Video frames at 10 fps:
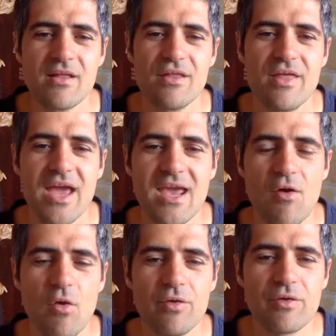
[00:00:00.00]

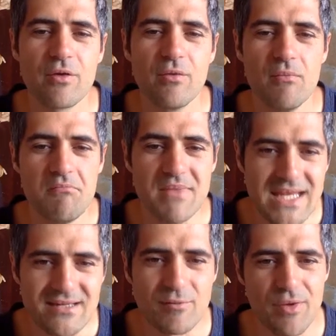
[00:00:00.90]
they also
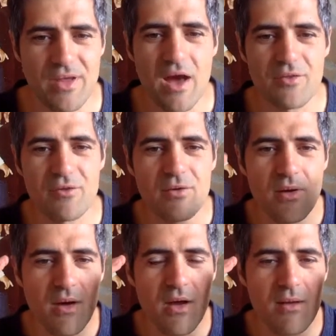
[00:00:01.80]
meet with other
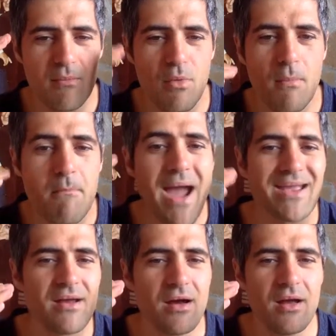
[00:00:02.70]
um,
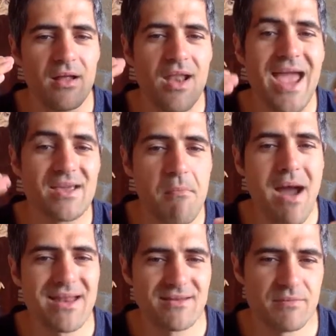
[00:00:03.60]
uh,
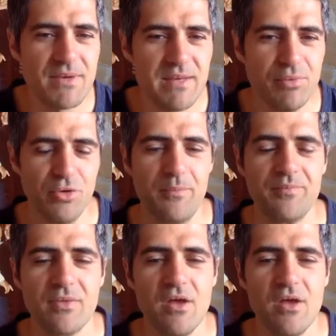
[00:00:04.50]
like-minded people.